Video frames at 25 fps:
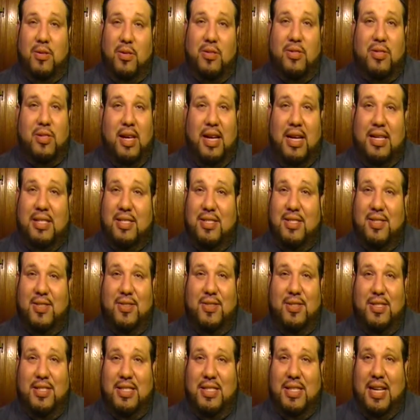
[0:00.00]
those classes
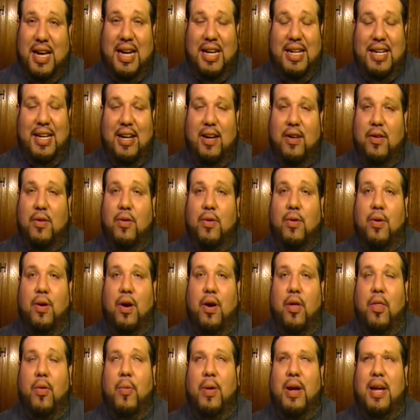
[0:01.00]
are identical
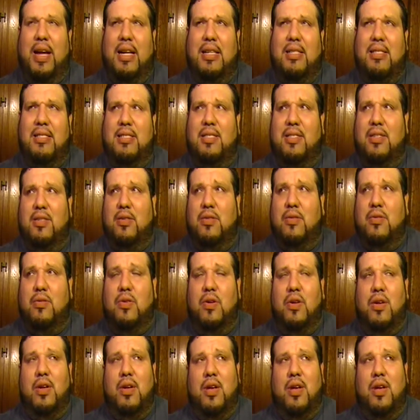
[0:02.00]
all the way until